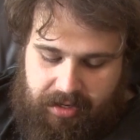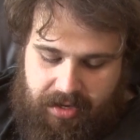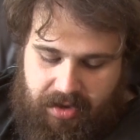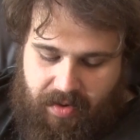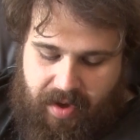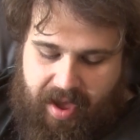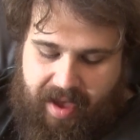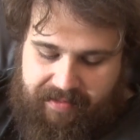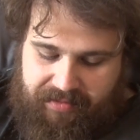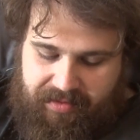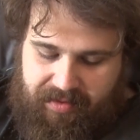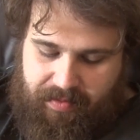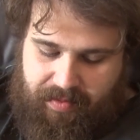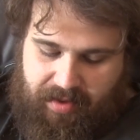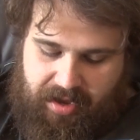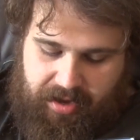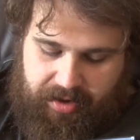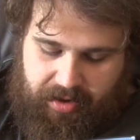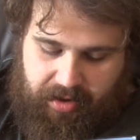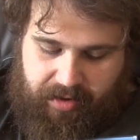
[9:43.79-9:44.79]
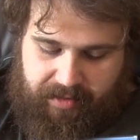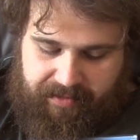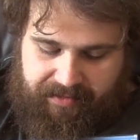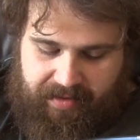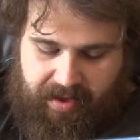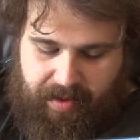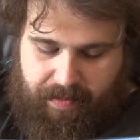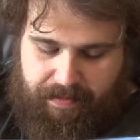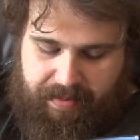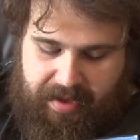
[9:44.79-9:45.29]
you have to mark off
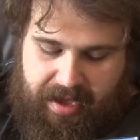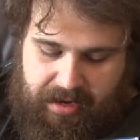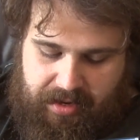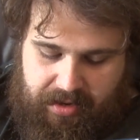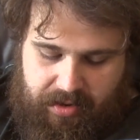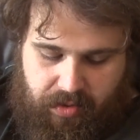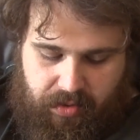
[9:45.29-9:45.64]
a bit